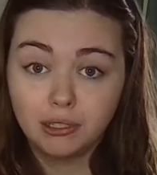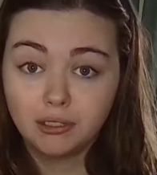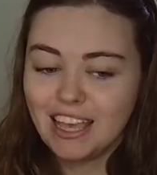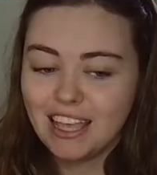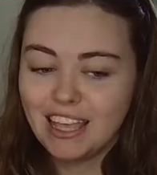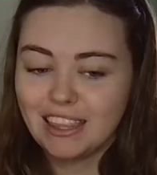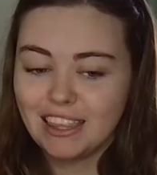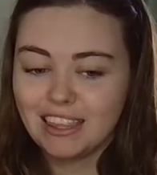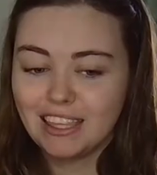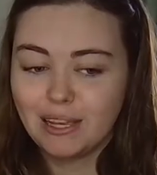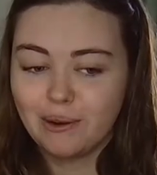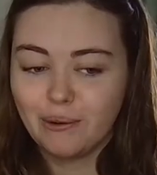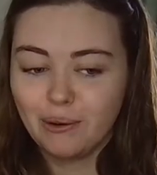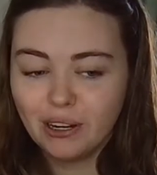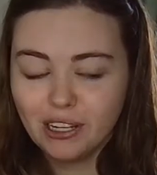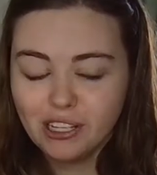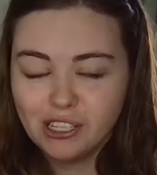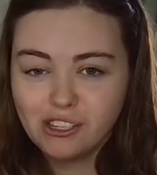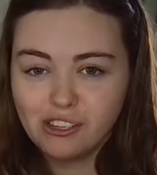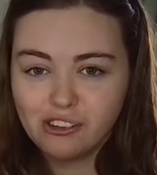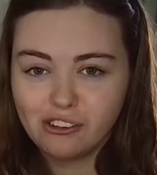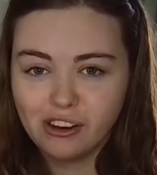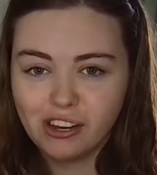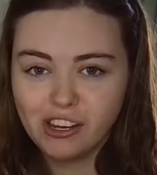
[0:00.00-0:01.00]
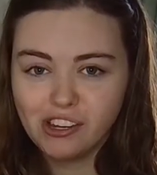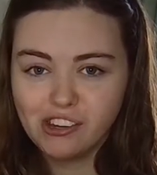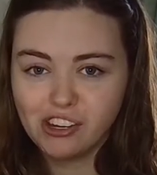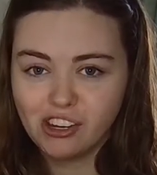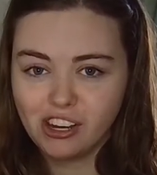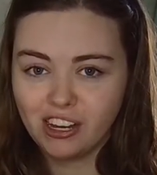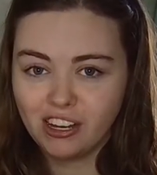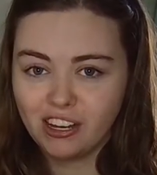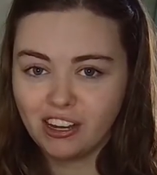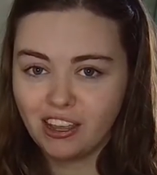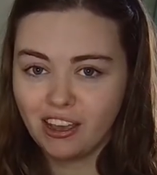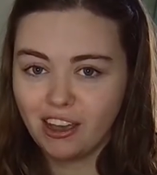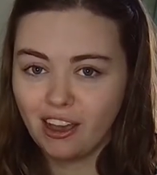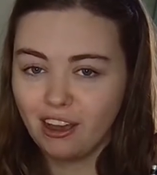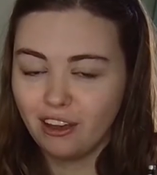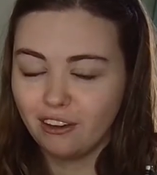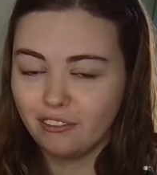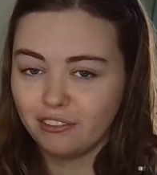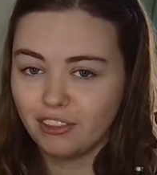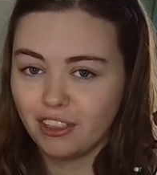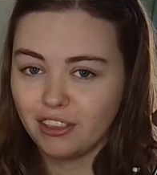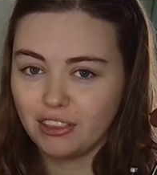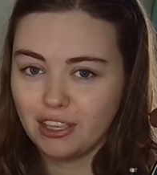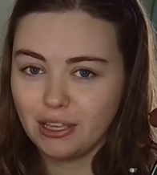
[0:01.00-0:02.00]
The orchestration of
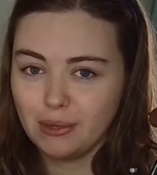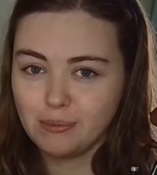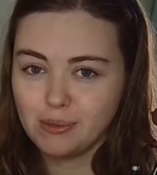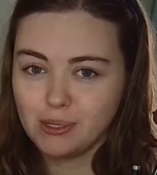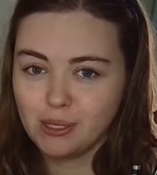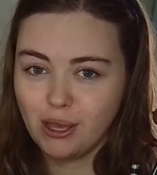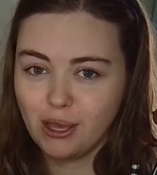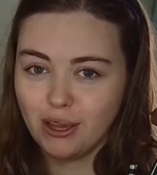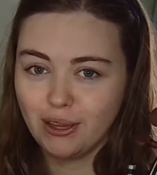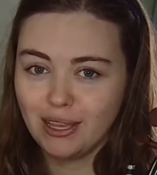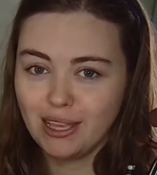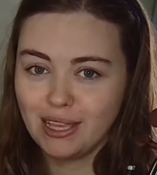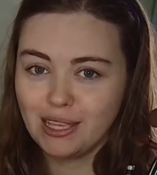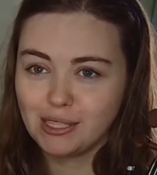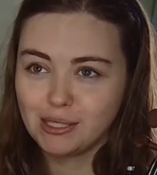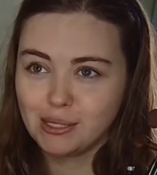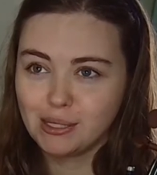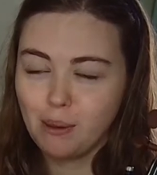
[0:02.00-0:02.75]
the theme song is